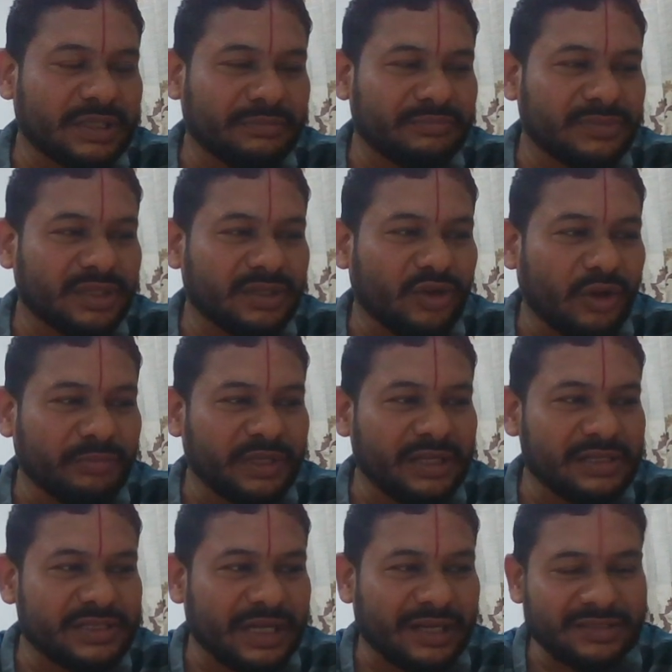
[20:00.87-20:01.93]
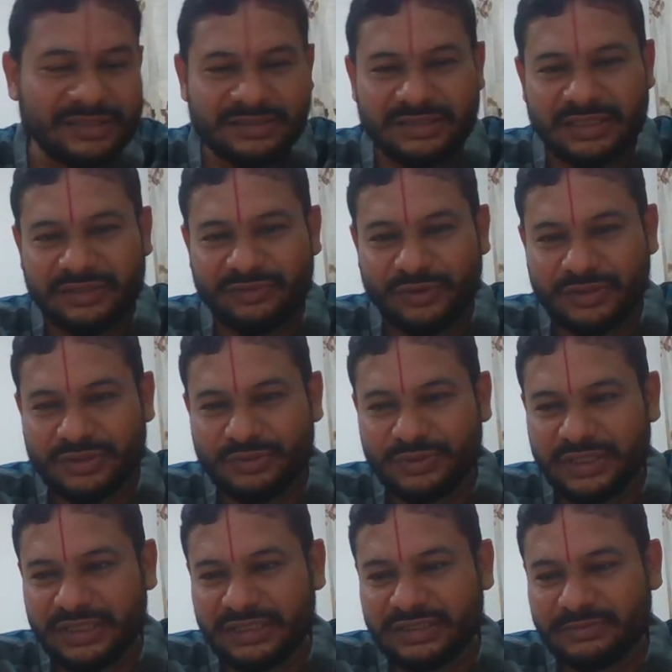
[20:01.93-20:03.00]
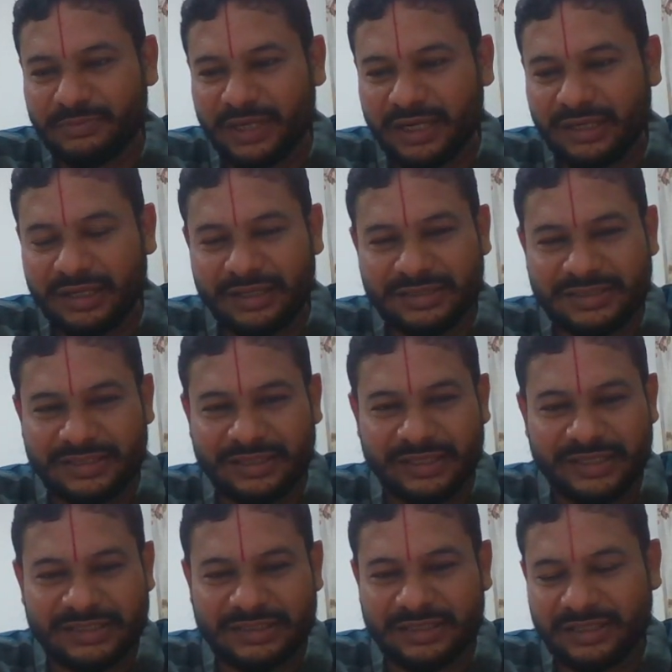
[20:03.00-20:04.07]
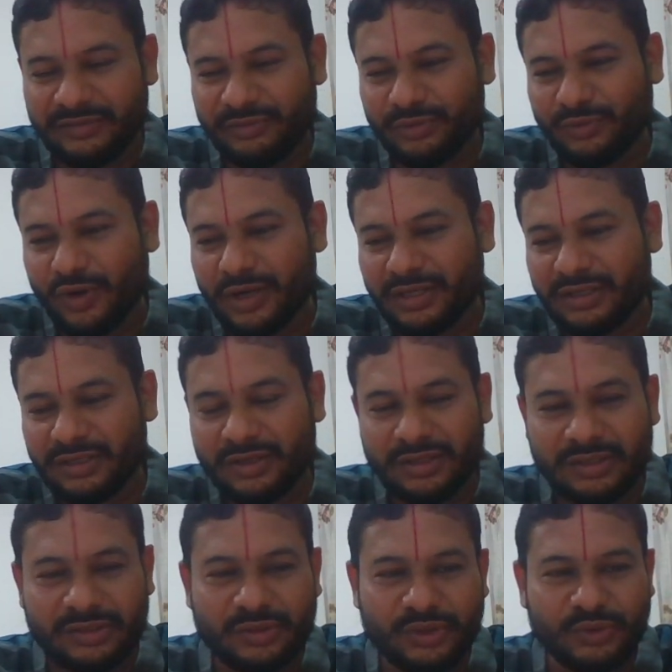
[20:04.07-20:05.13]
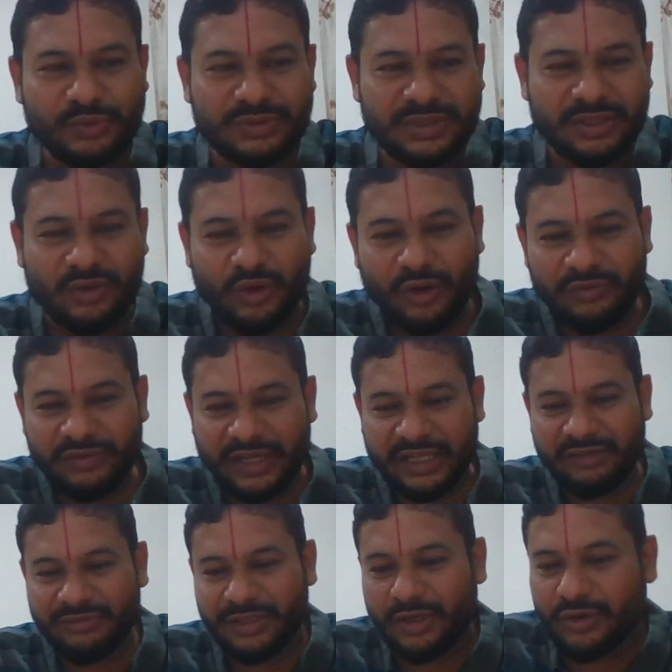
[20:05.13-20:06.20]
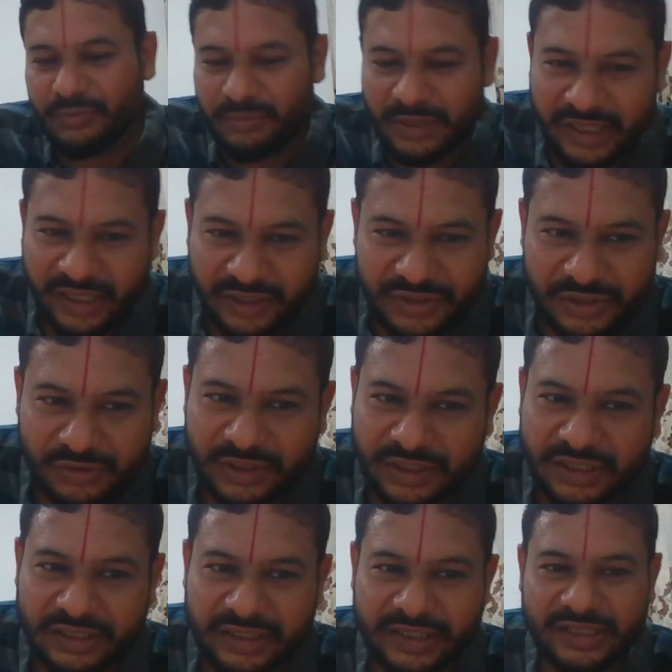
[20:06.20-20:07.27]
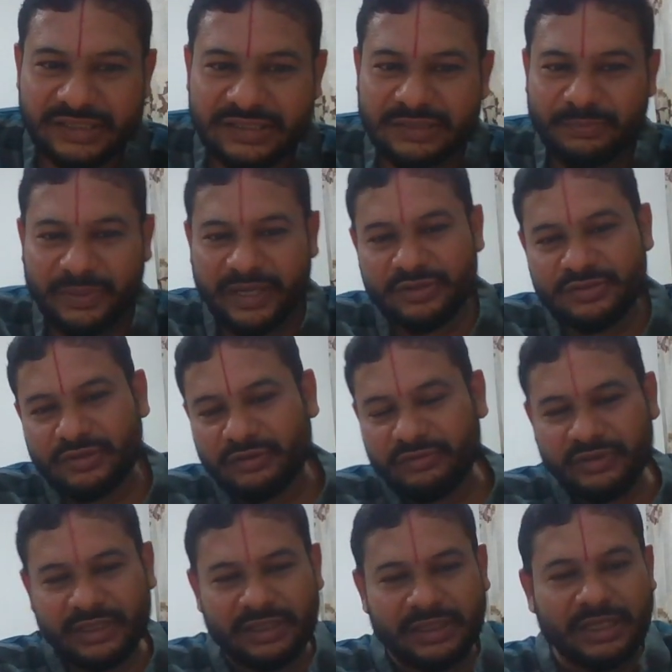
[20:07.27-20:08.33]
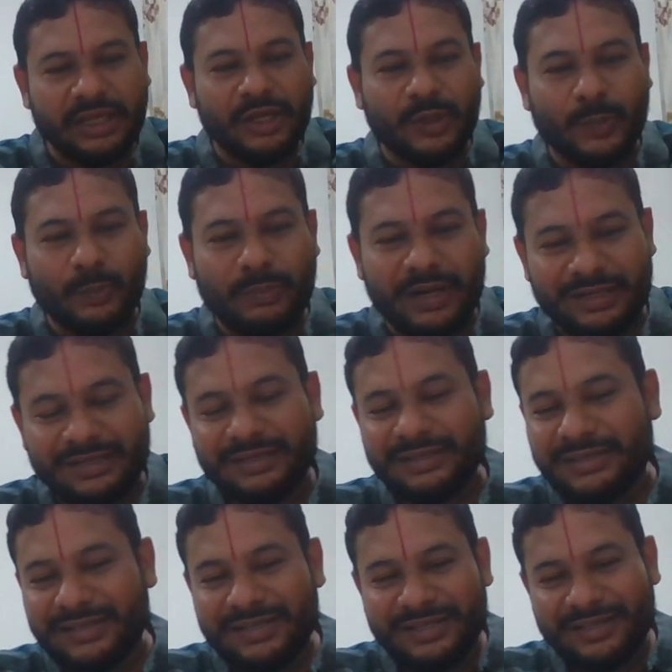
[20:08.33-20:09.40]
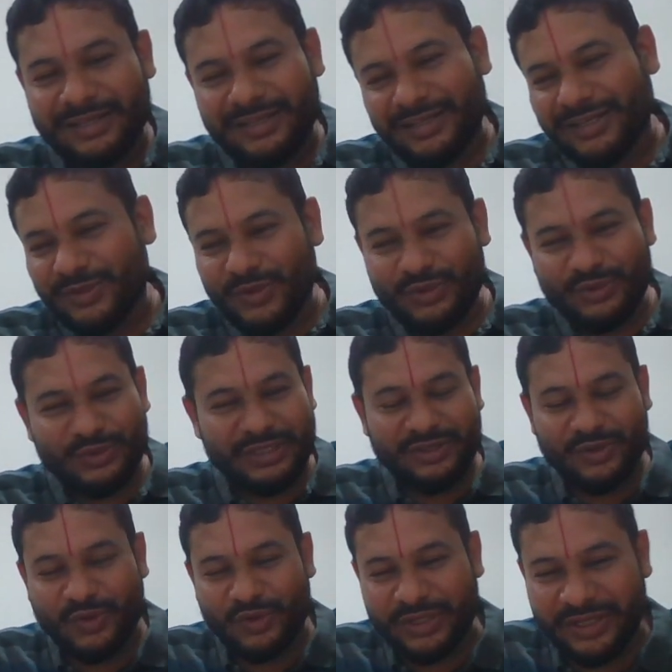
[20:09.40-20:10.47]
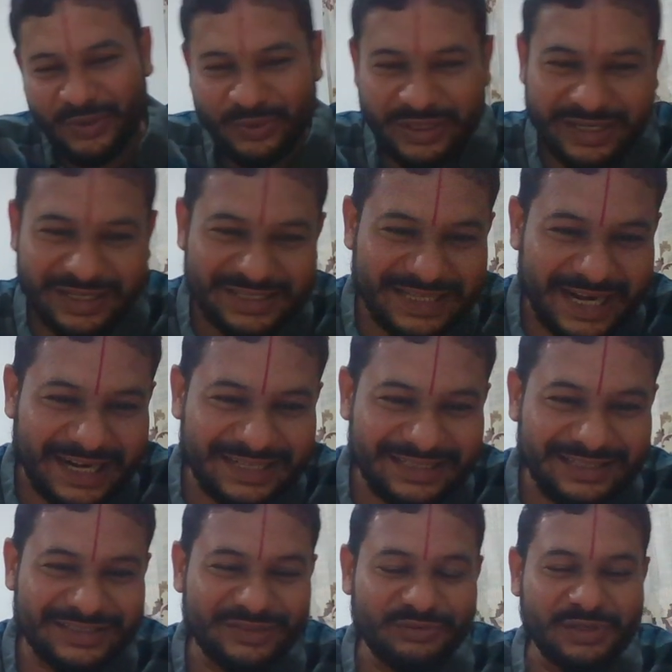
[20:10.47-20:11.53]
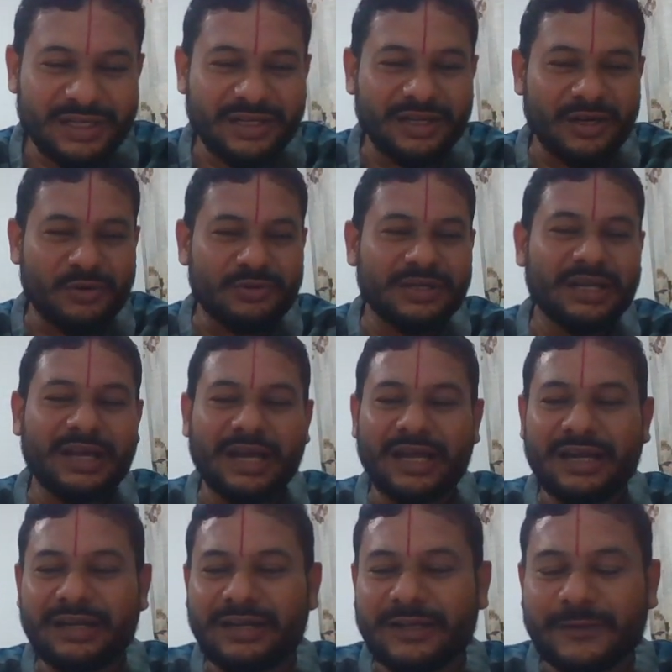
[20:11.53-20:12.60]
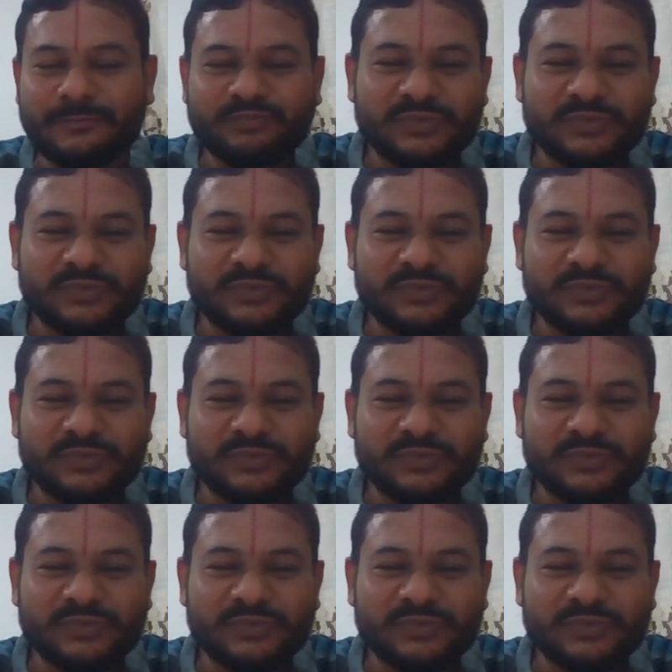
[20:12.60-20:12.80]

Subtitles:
some nominal charge is there for students, but still it's a, if you want to use it offline without connection to internet, it's a paid software. But no need to get sad. There's a workaround. And